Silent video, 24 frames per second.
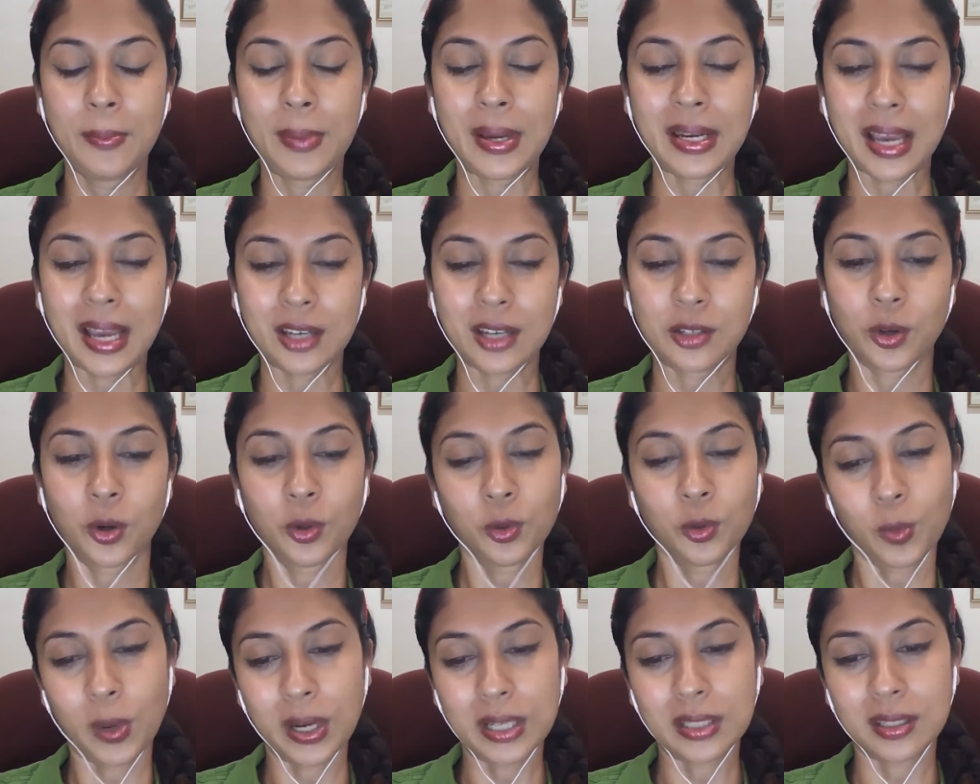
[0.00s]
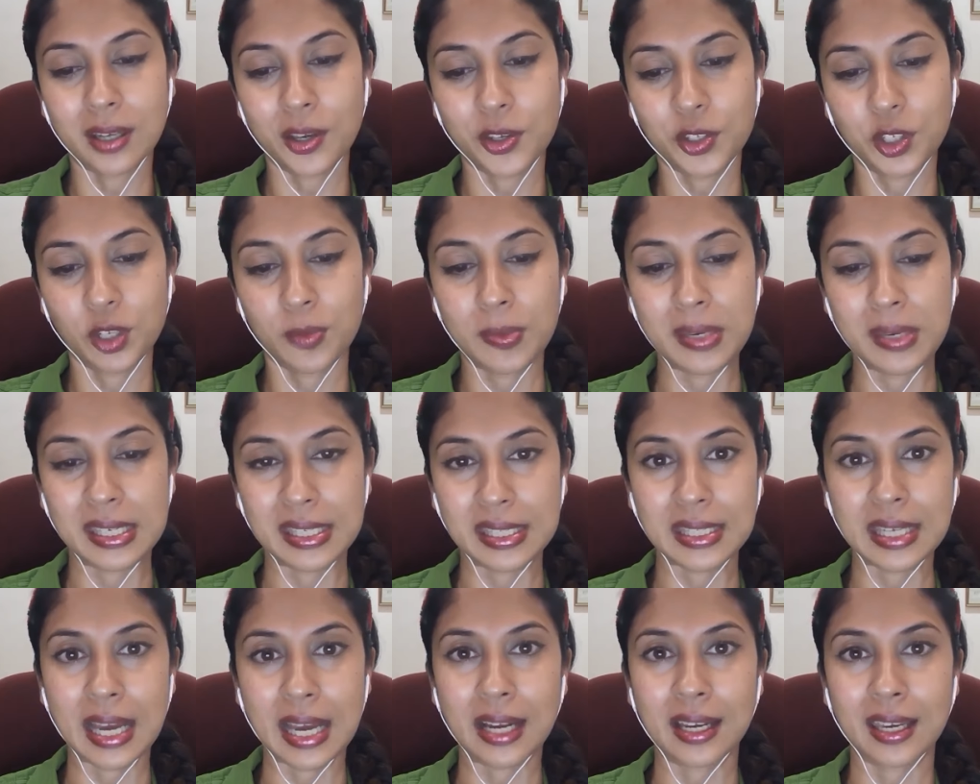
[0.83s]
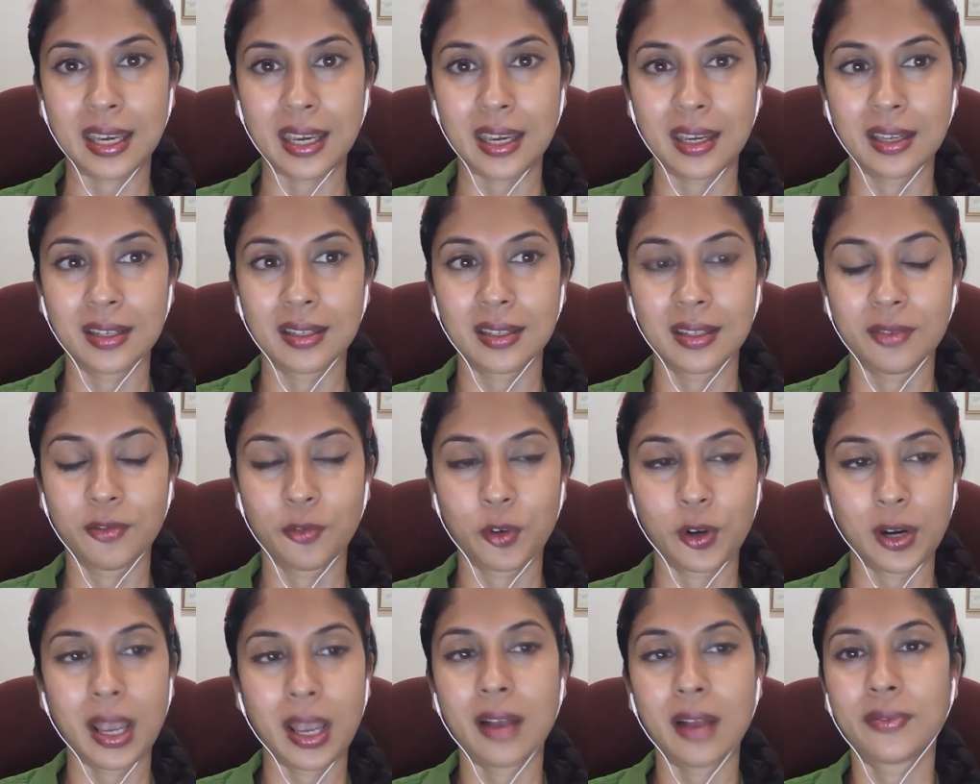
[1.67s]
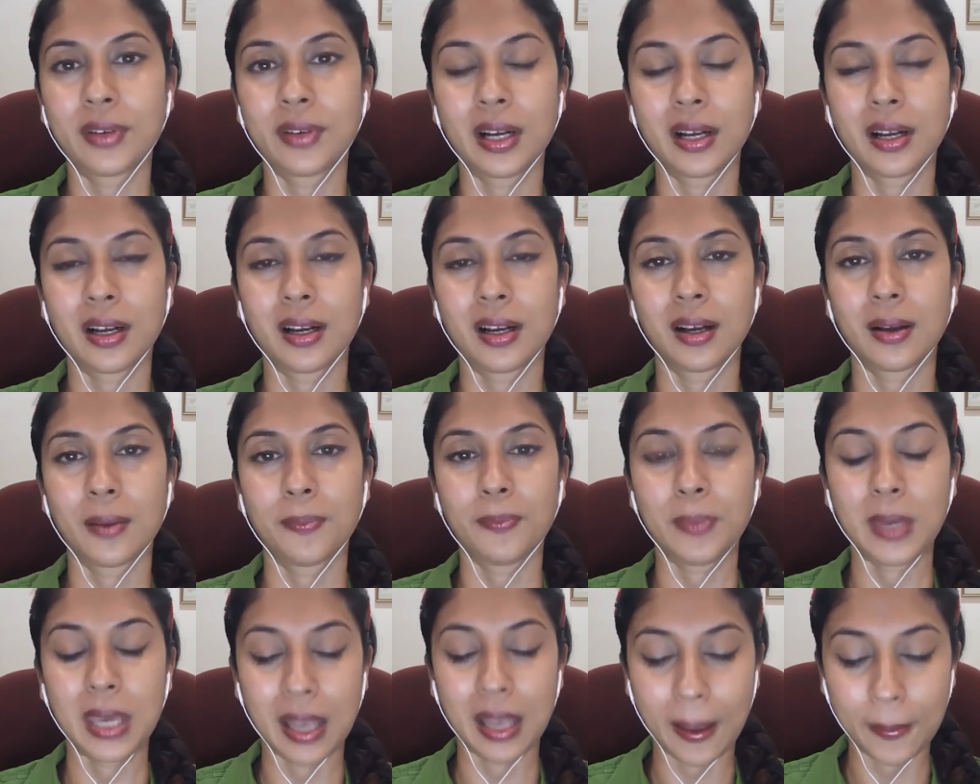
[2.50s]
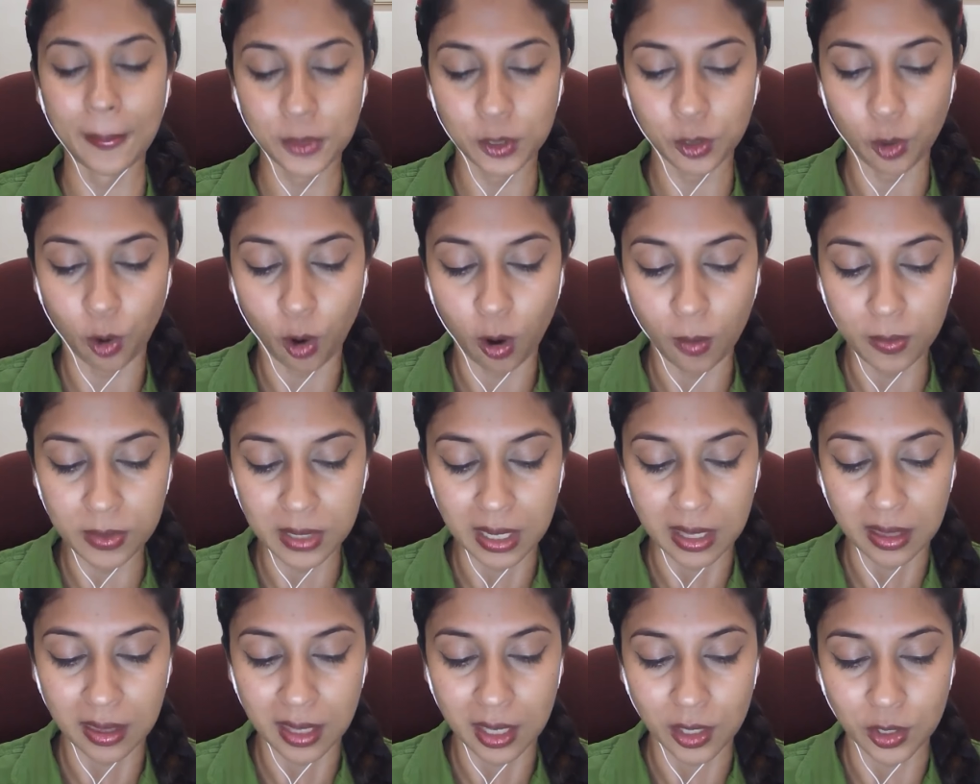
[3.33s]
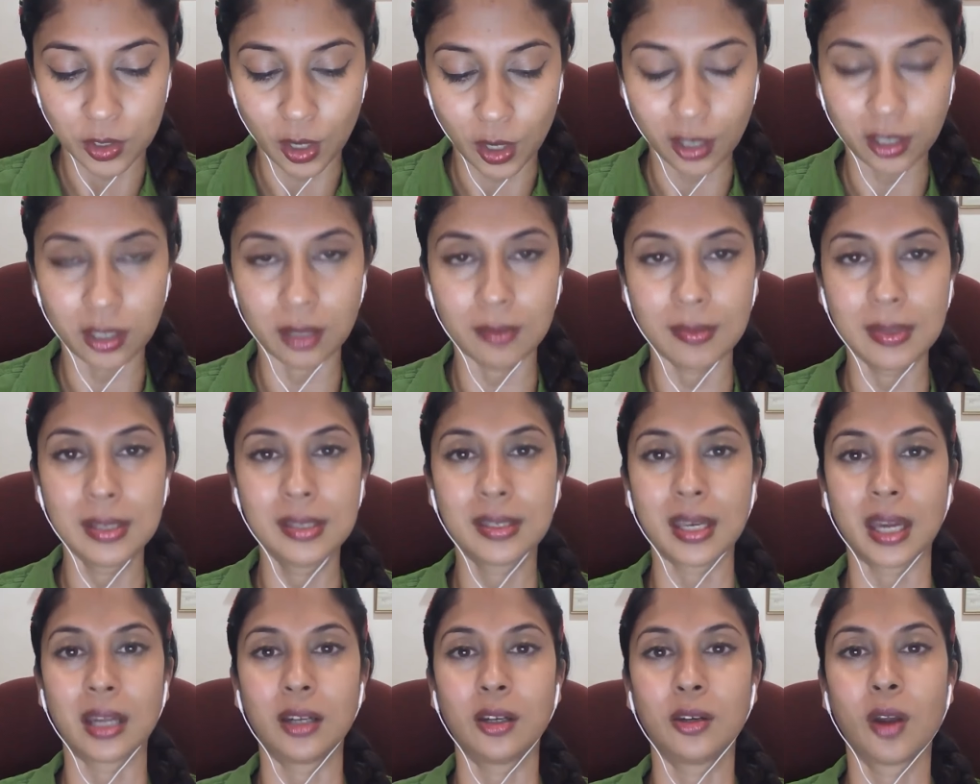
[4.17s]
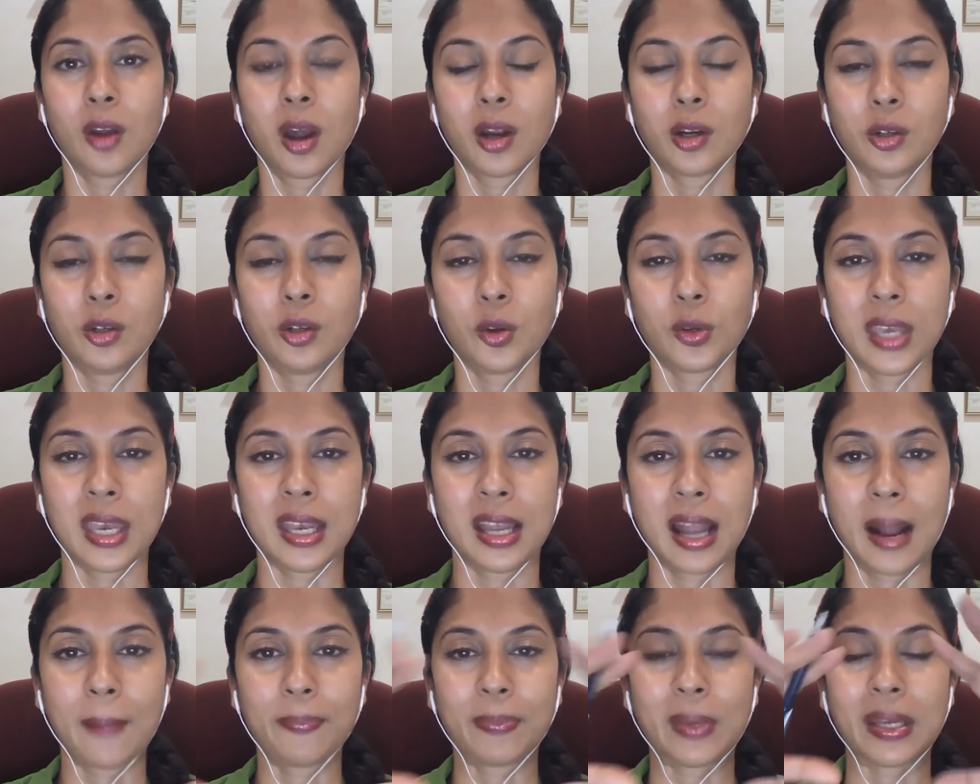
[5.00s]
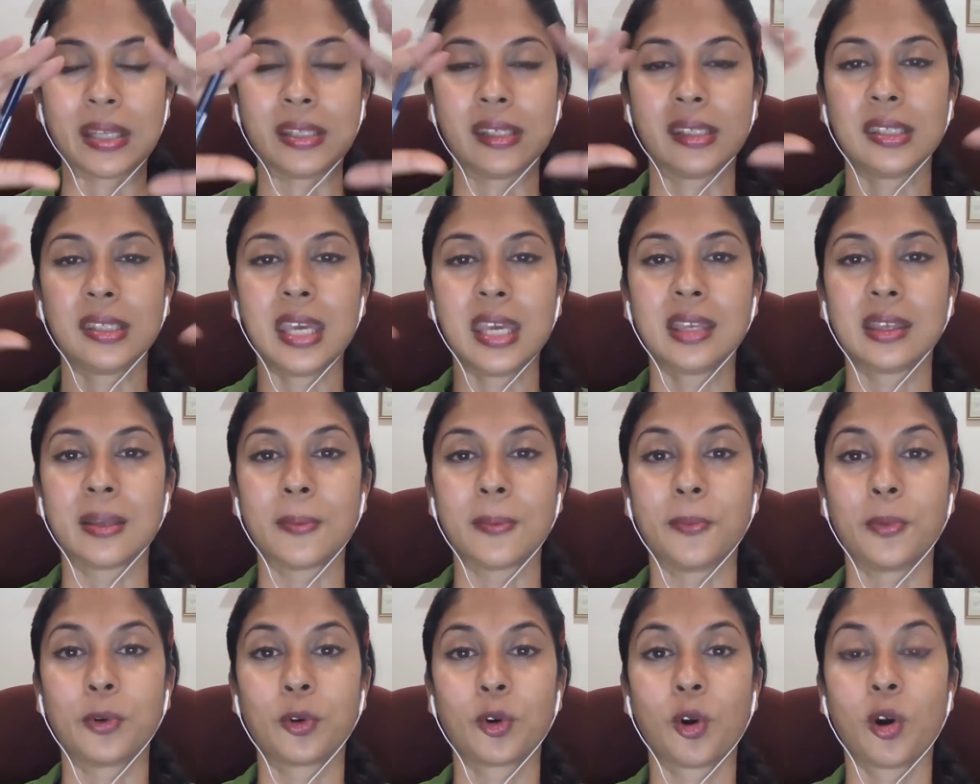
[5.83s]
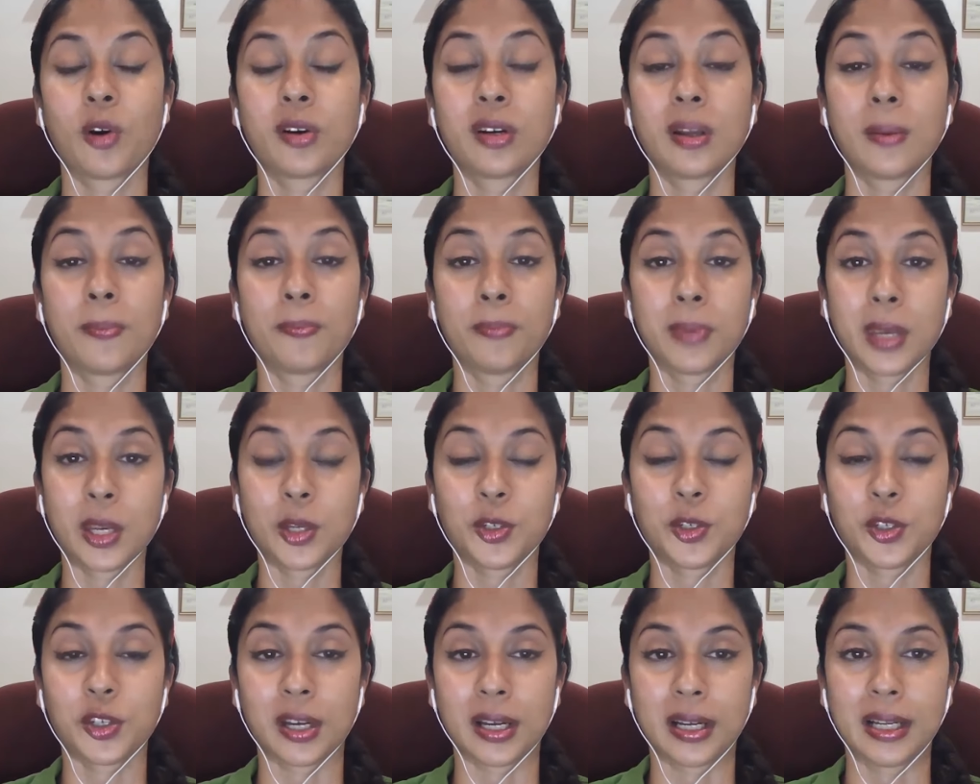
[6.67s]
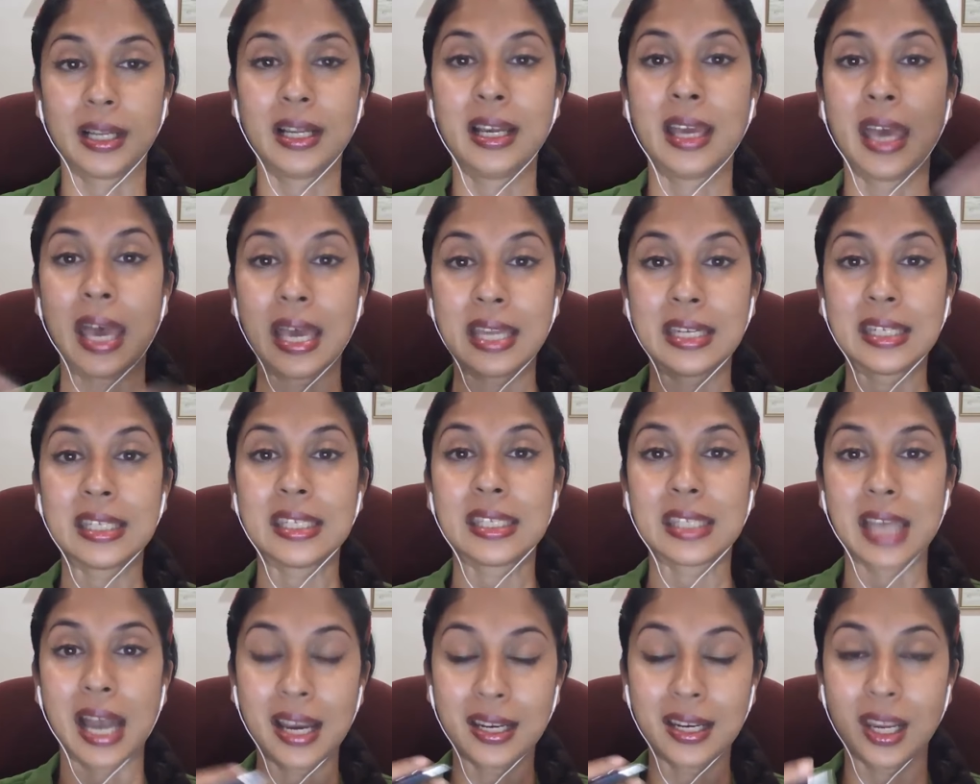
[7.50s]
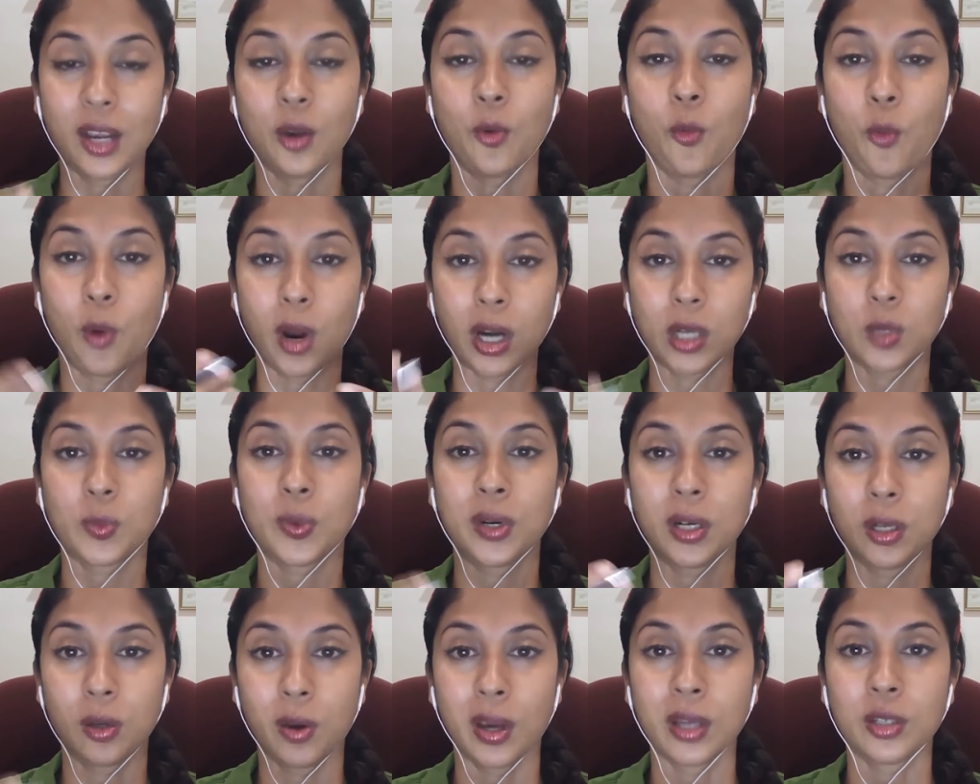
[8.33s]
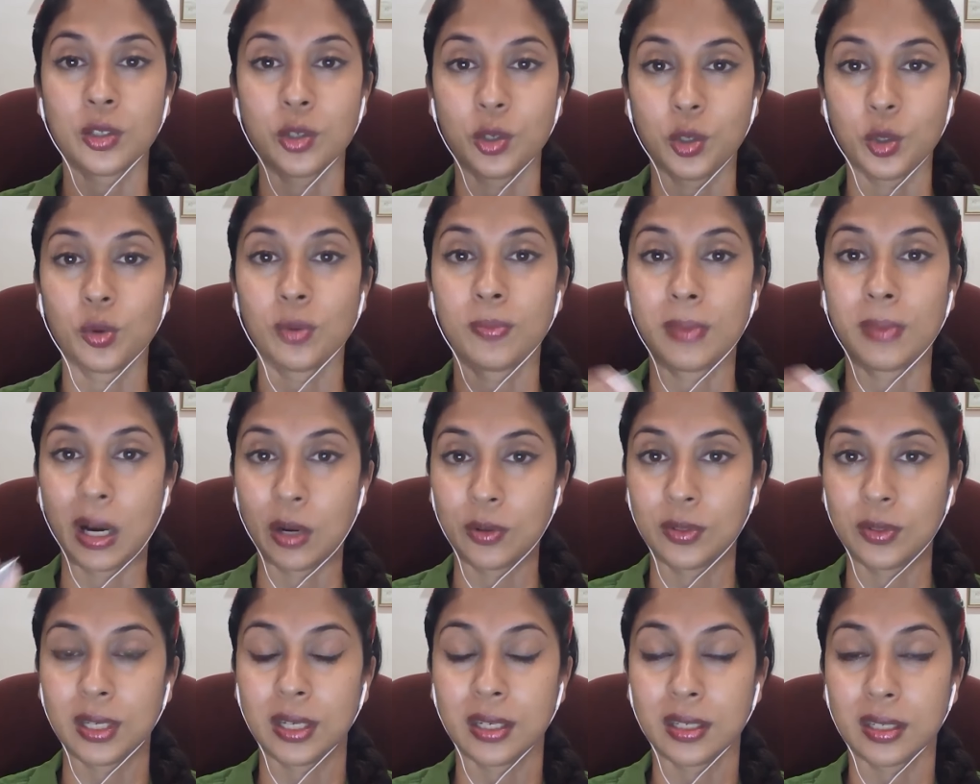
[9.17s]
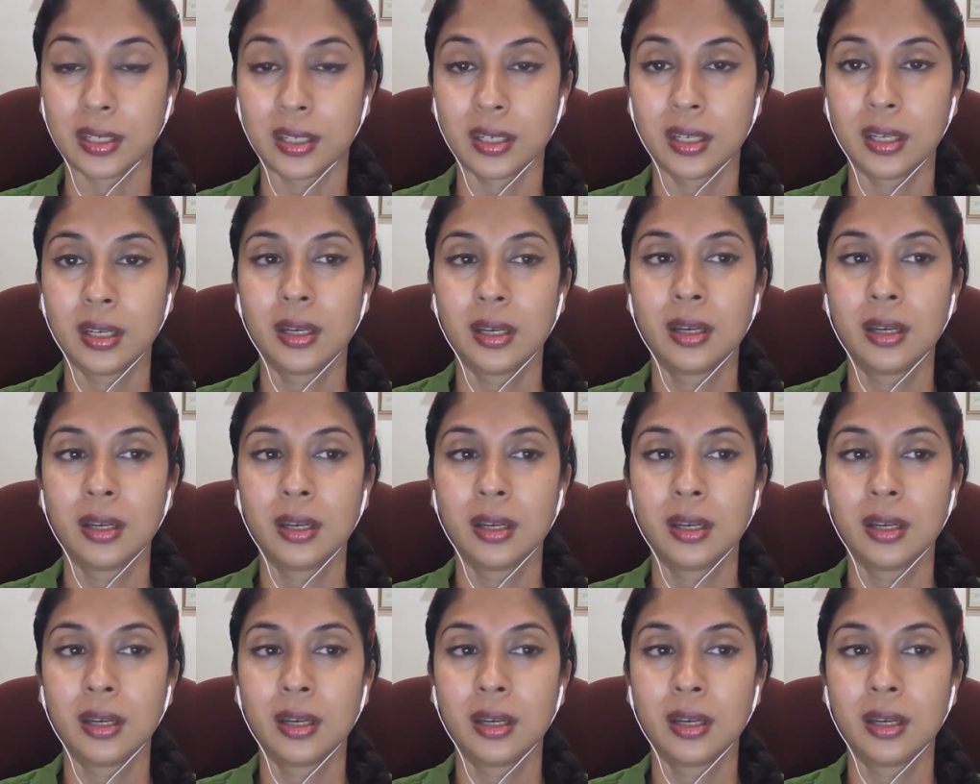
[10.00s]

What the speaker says: But I don't want us to be stuck in forever being absorbed in these documents and not looking up and seeing the broader picture and deciding what we're going to do about it.